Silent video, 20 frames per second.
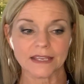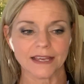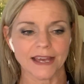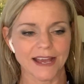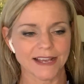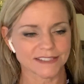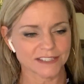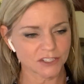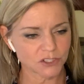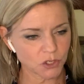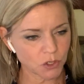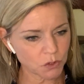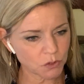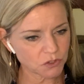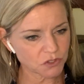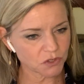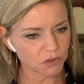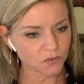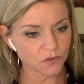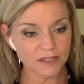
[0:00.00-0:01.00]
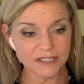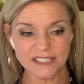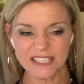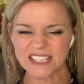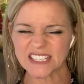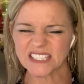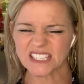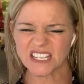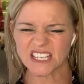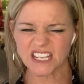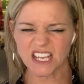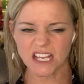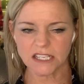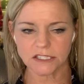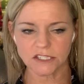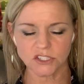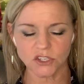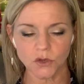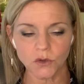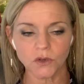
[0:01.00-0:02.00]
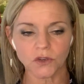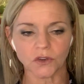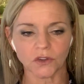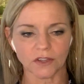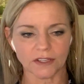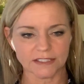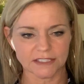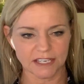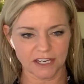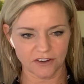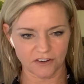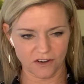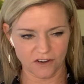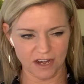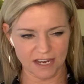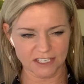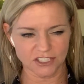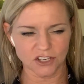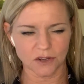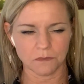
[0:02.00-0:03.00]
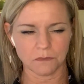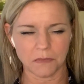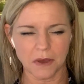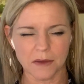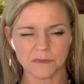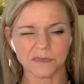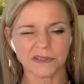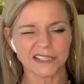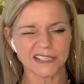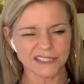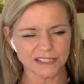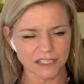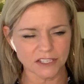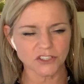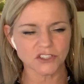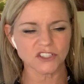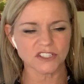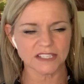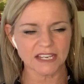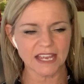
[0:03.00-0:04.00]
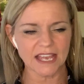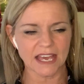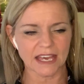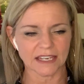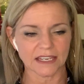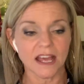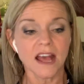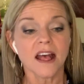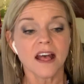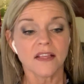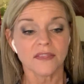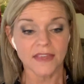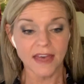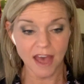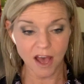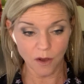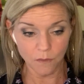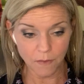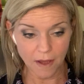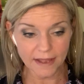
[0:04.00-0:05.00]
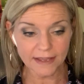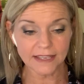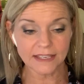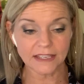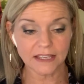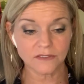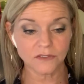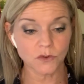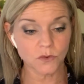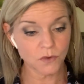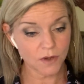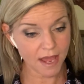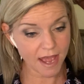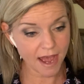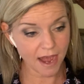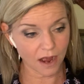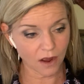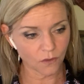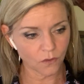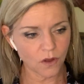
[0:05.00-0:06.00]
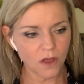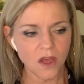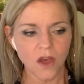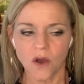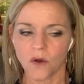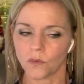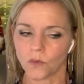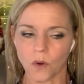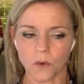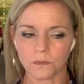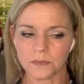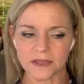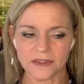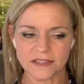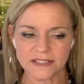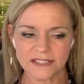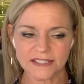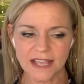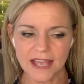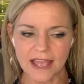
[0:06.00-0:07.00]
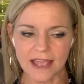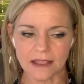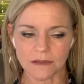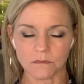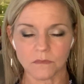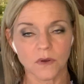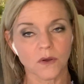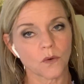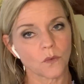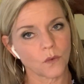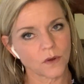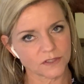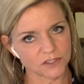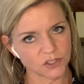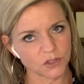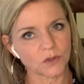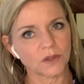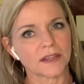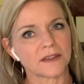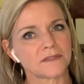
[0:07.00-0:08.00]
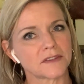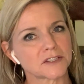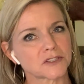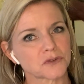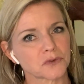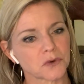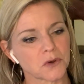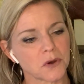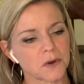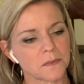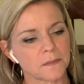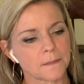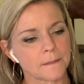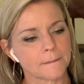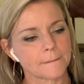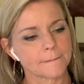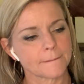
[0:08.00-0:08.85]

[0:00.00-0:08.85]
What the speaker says: As I told you, this isn't a custodial interrogation, but please understand the help I can give you now won't be the same once you leave this room."